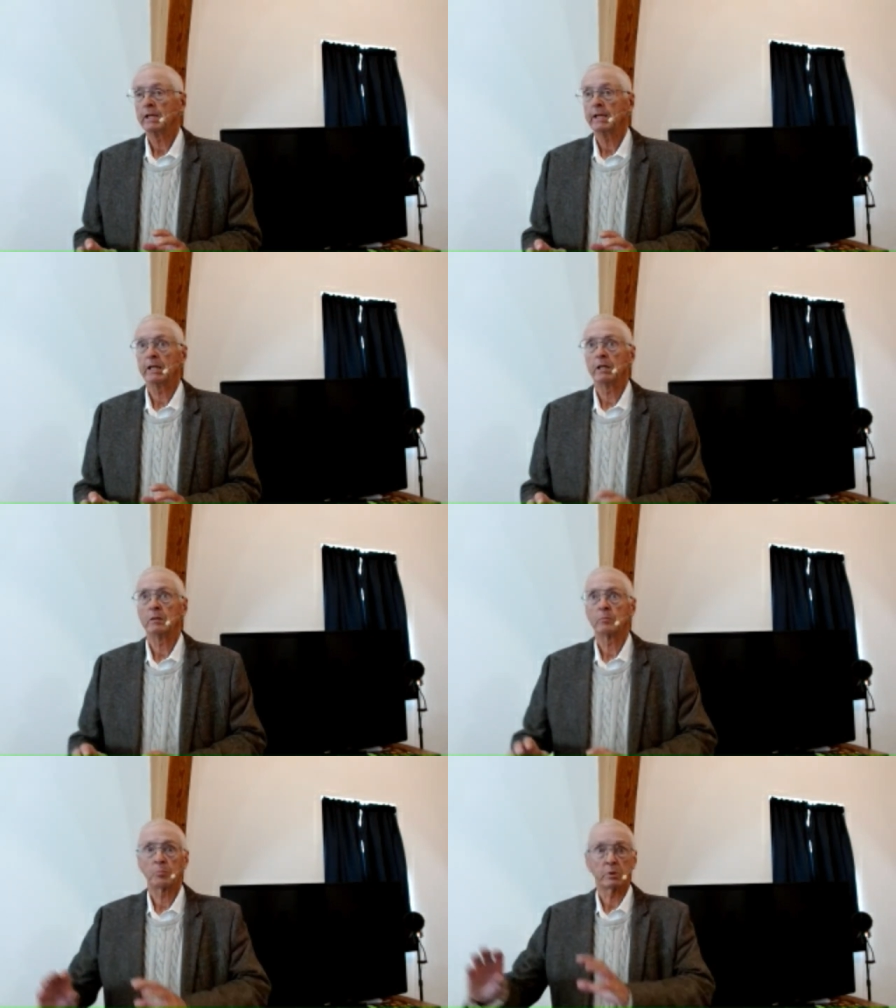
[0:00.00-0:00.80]

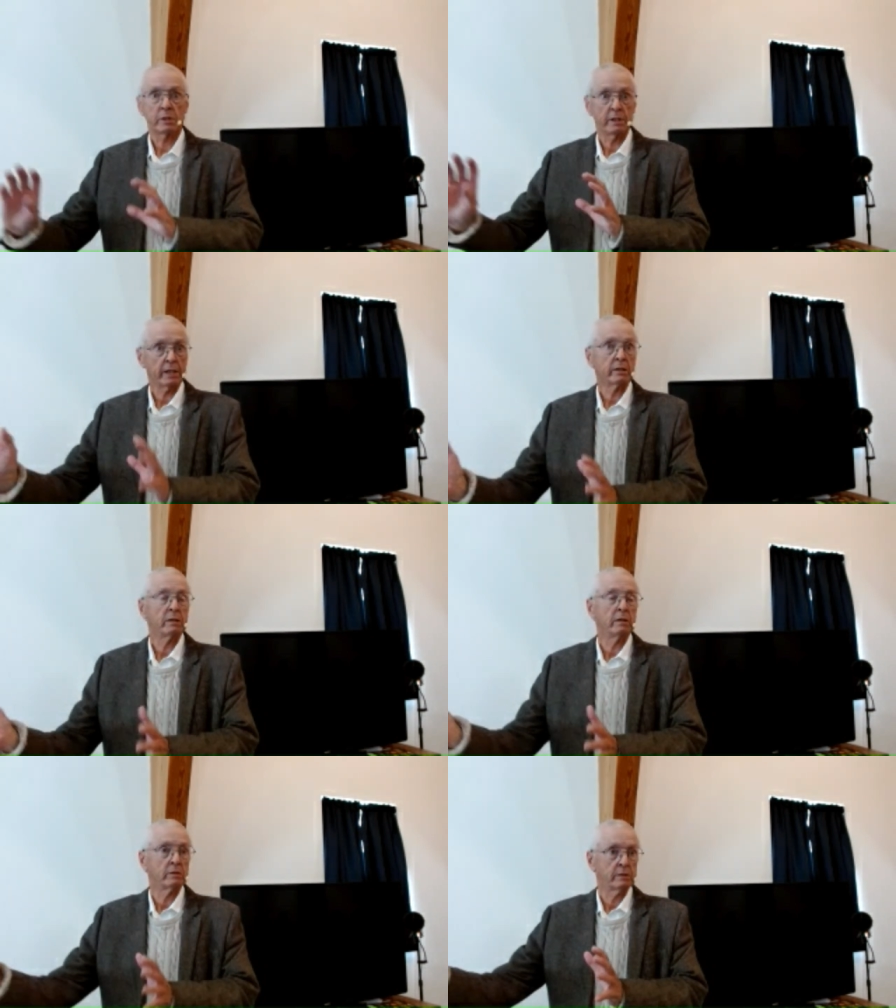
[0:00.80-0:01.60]
in
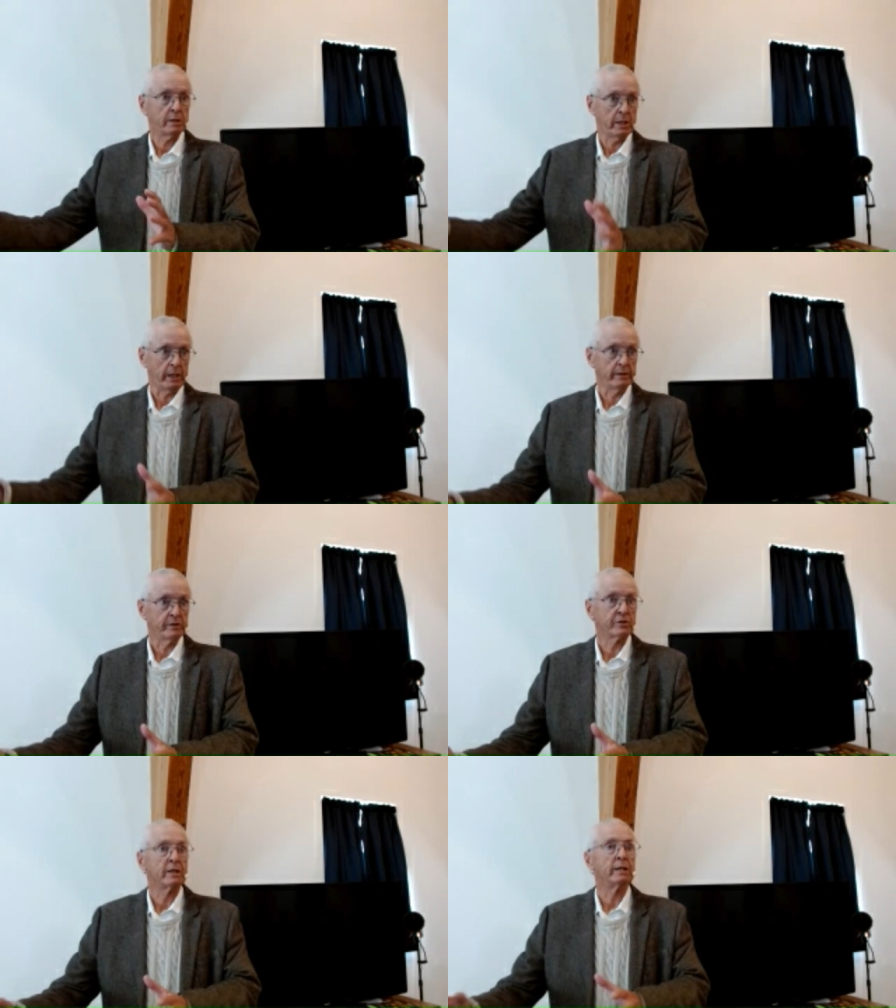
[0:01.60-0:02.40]
protecting your
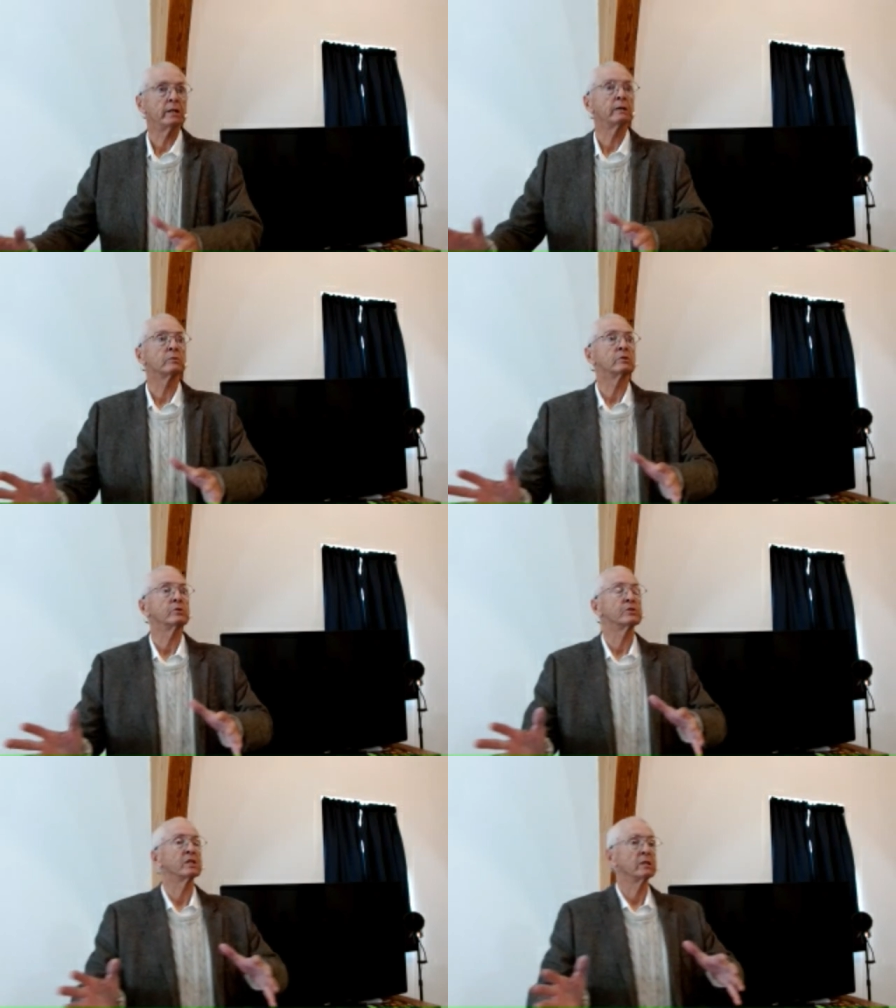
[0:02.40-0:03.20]
teens and
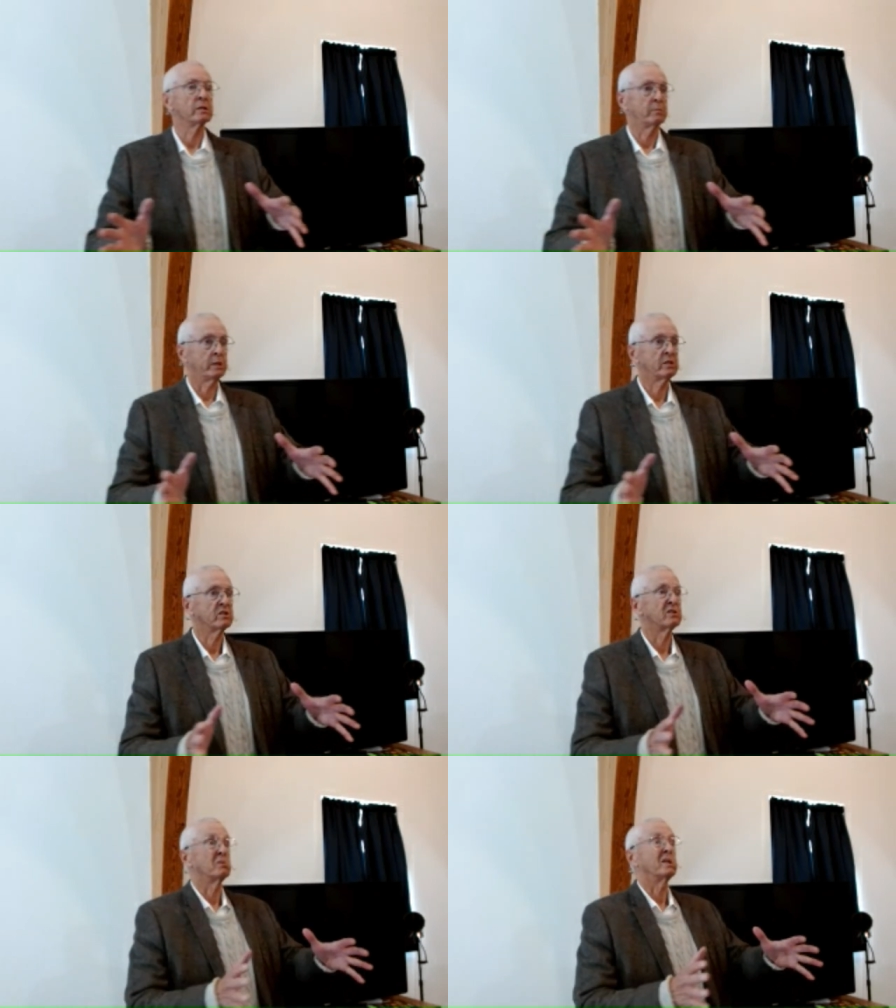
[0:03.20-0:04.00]
introducing them into
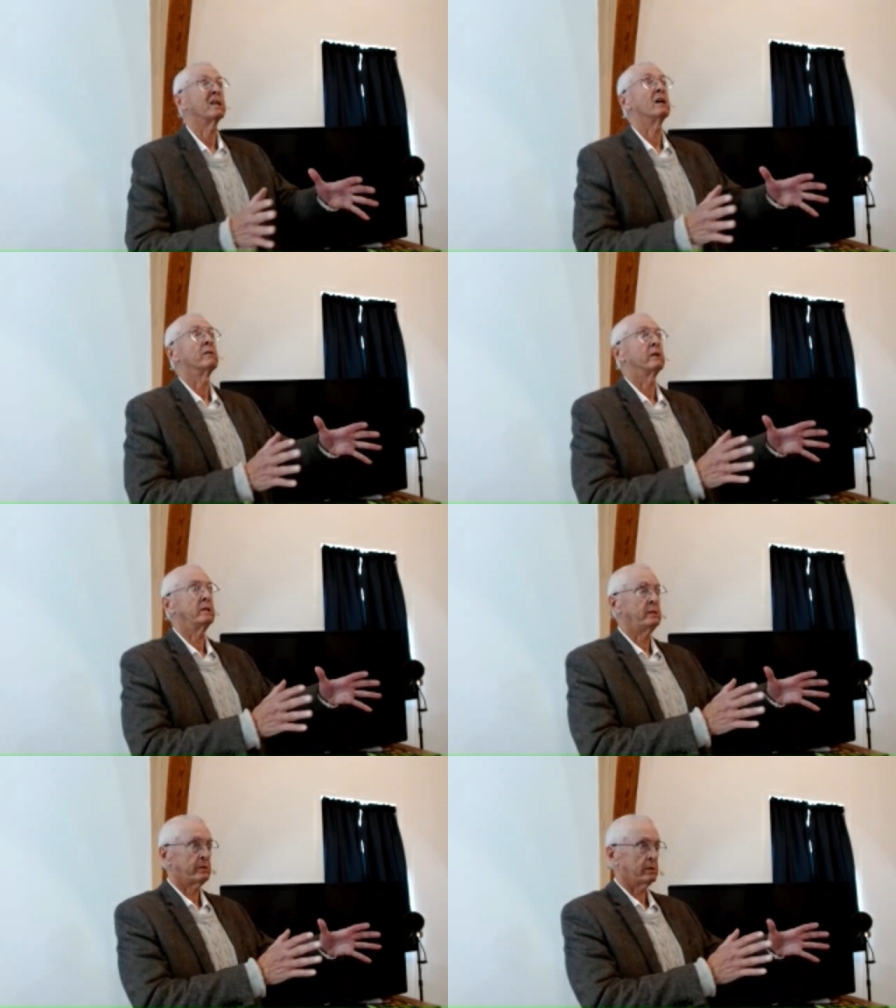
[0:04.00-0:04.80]
the
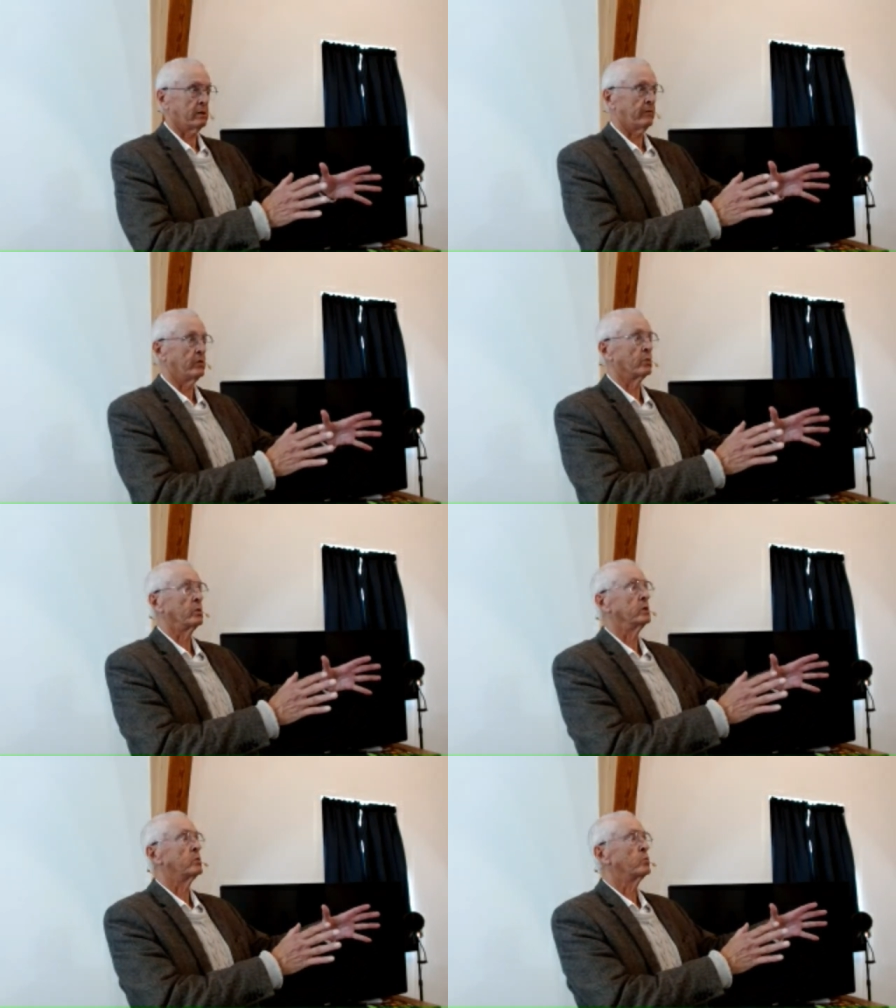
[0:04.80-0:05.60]
realities of the
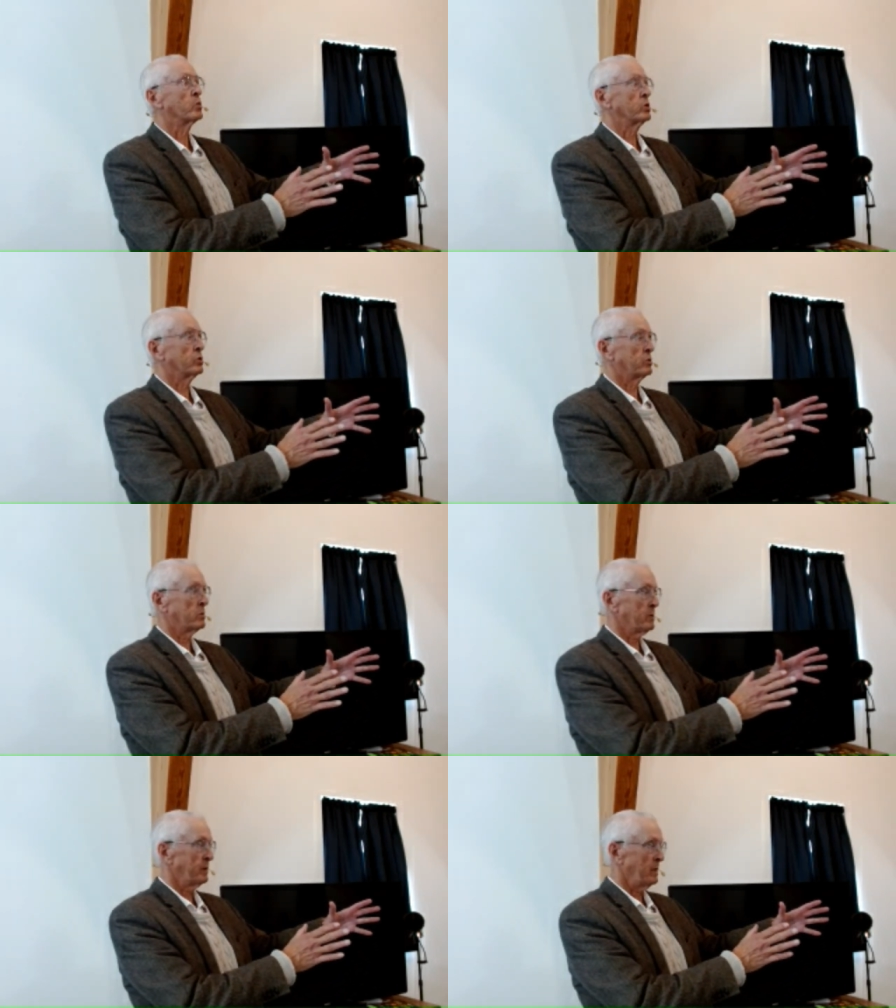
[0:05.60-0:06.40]
real
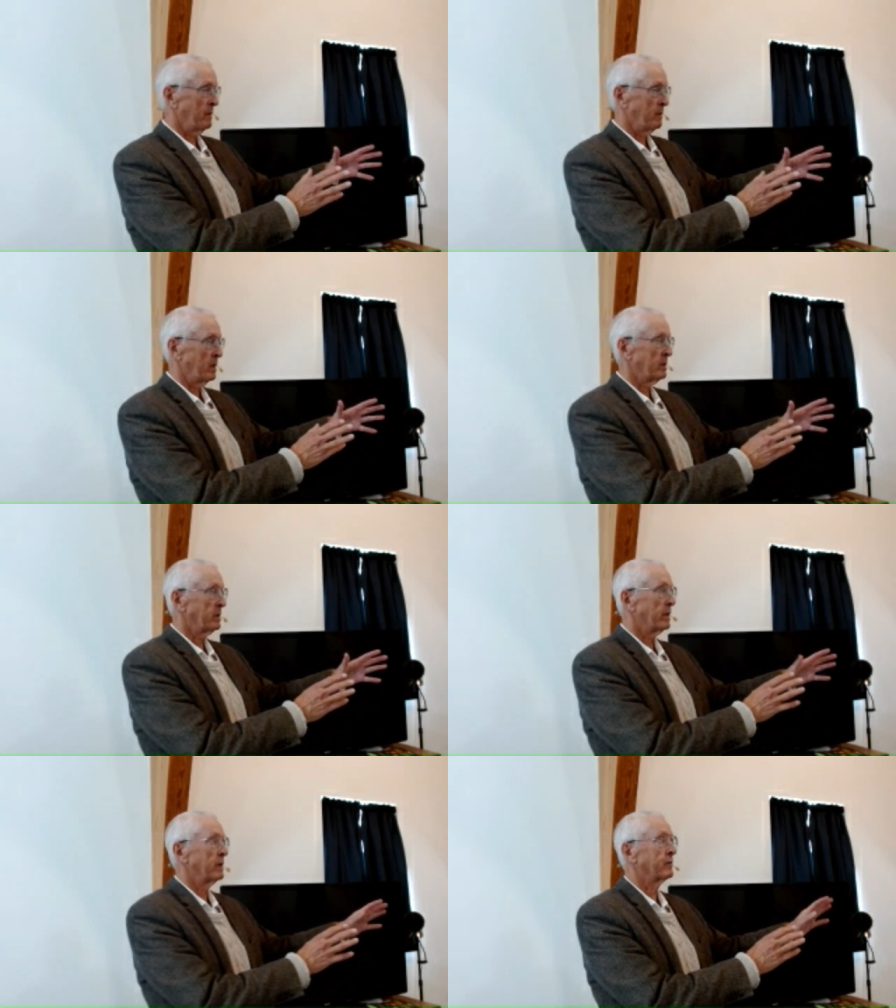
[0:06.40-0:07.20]
world and that
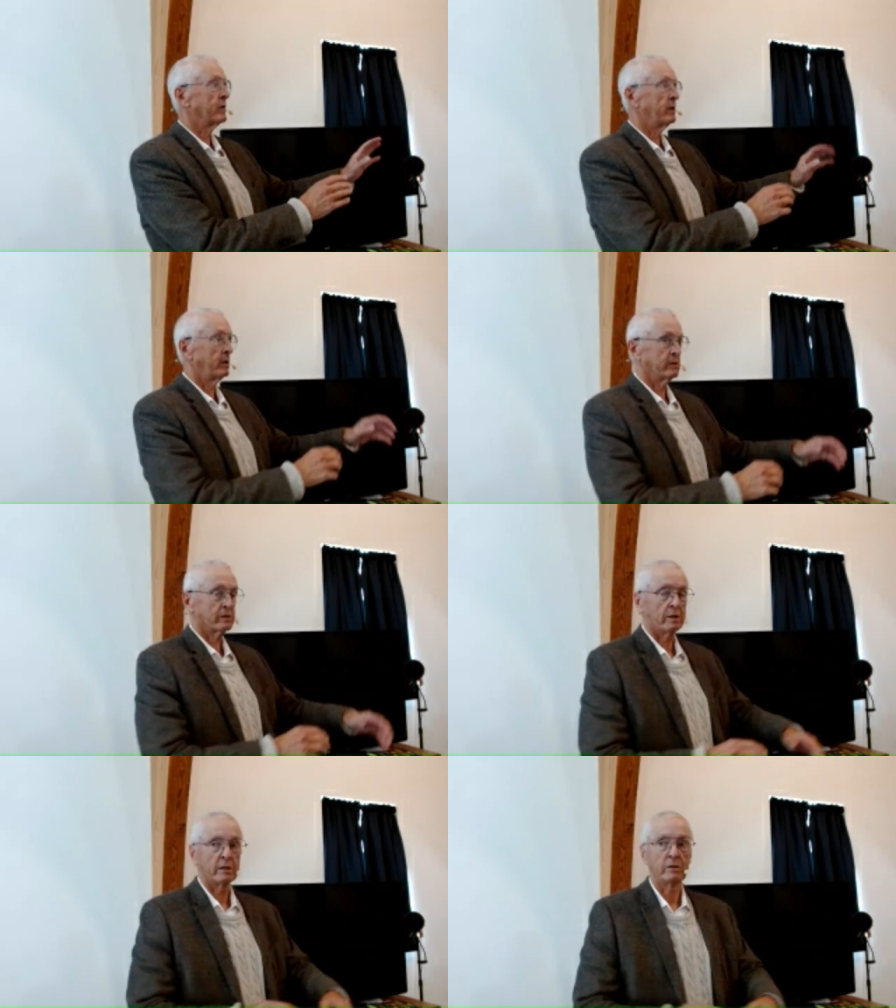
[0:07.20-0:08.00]
not everything is
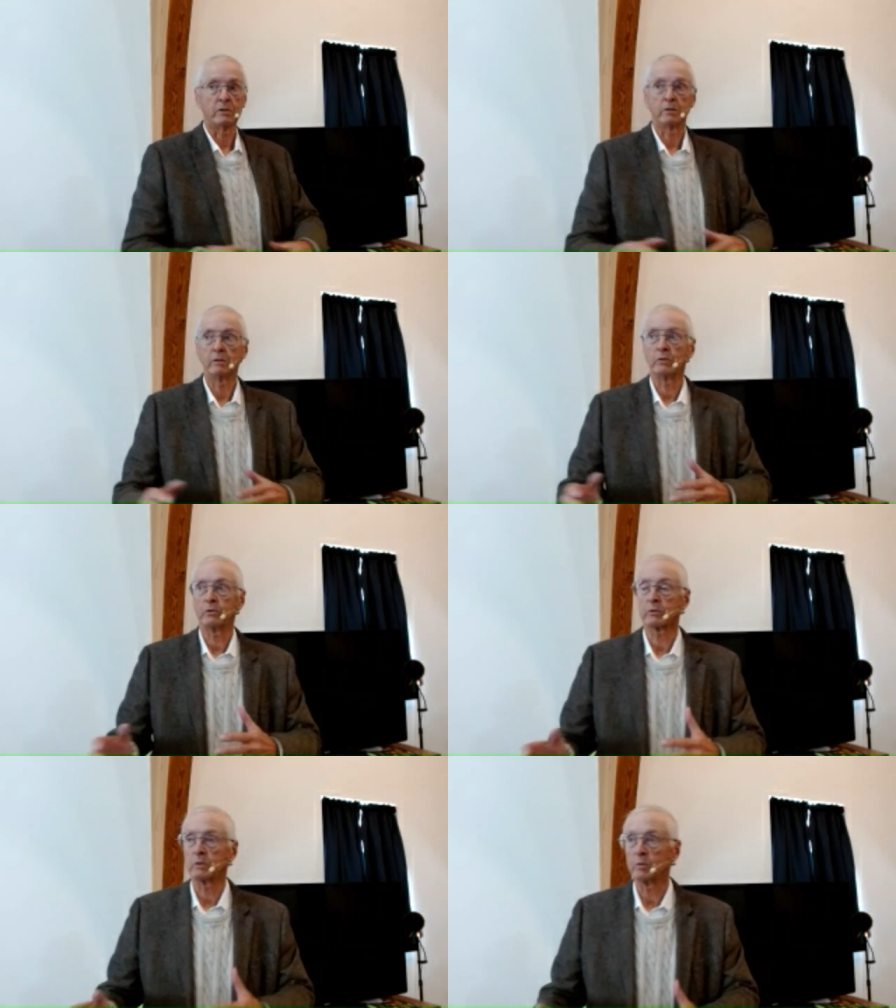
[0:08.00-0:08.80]
like your youth
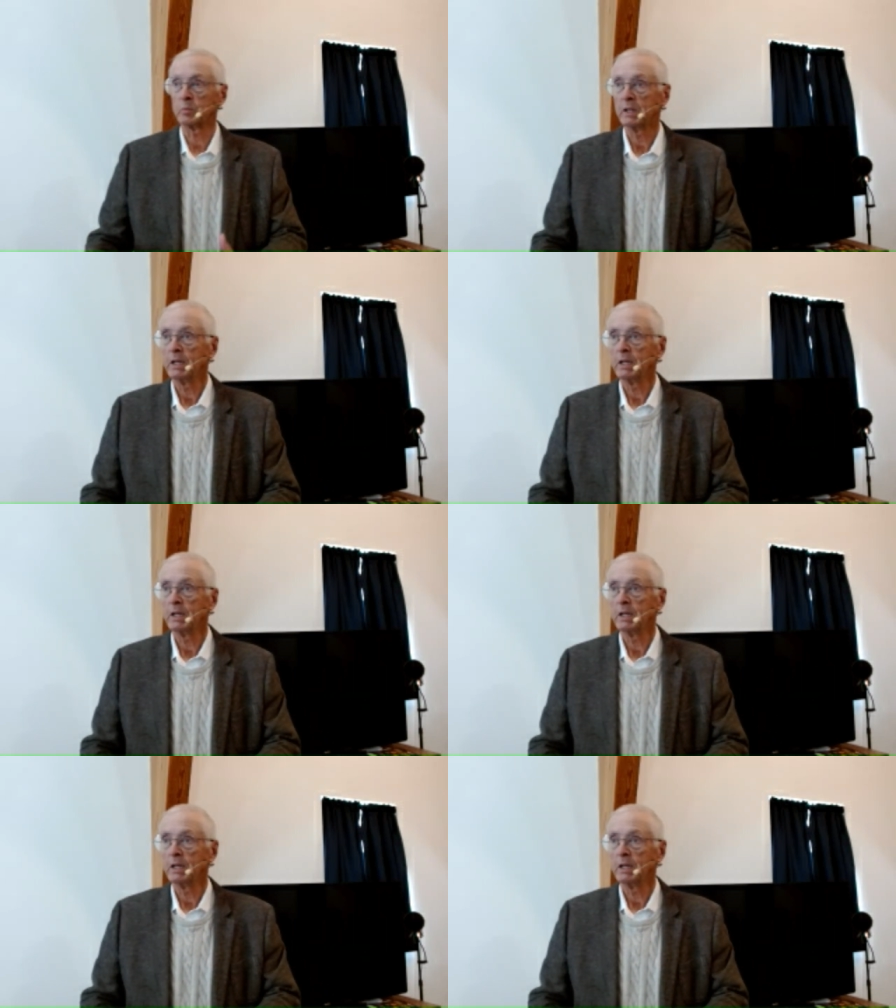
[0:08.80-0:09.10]
group.